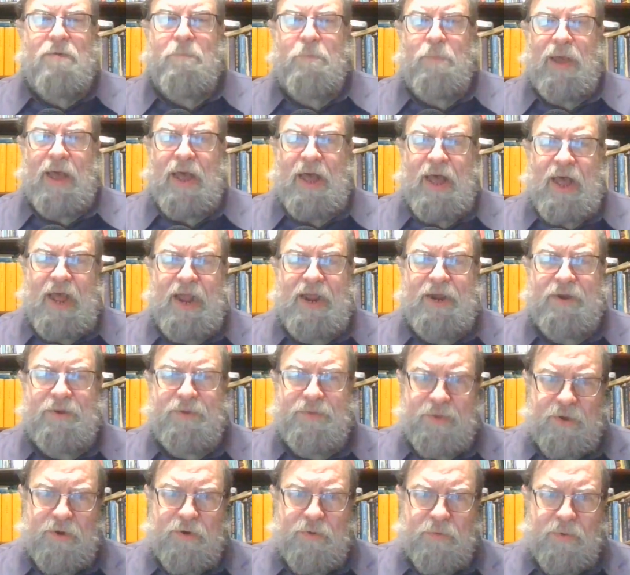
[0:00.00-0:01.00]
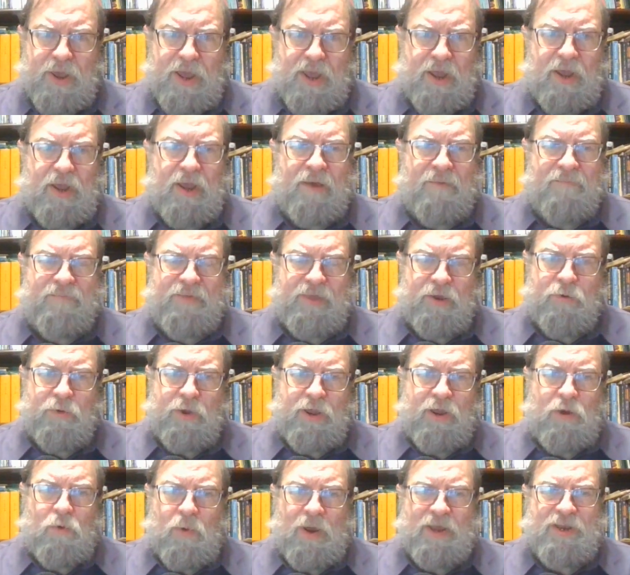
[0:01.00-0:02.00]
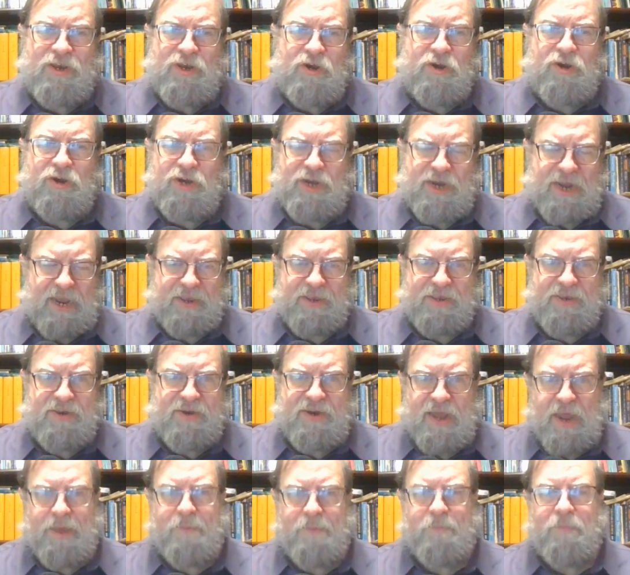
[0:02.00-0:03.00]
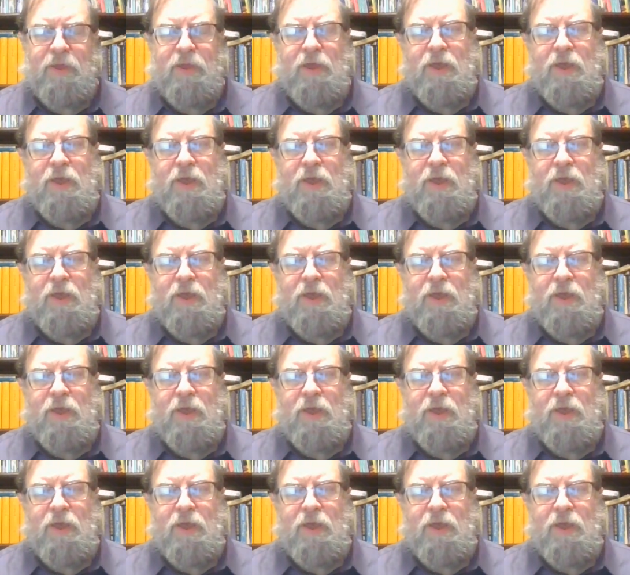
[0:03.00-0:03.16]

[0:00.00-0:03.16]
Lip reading: behind the Greek of the Greek Western text type